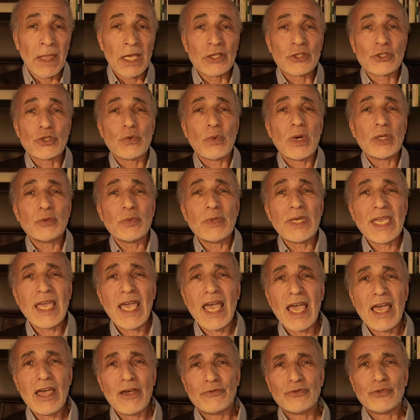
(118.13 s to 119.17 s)
So, what we
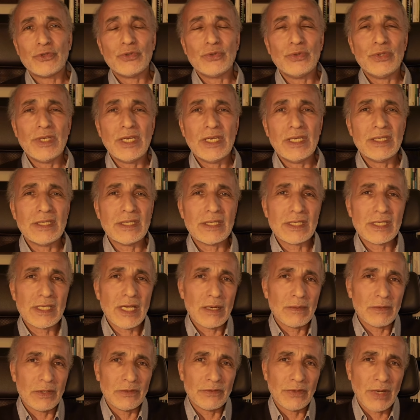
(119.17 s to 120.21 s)
have today is
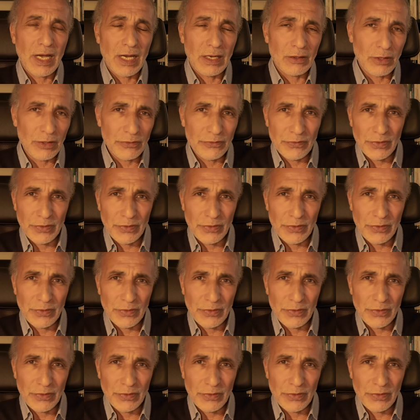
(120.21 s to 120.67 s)
some of our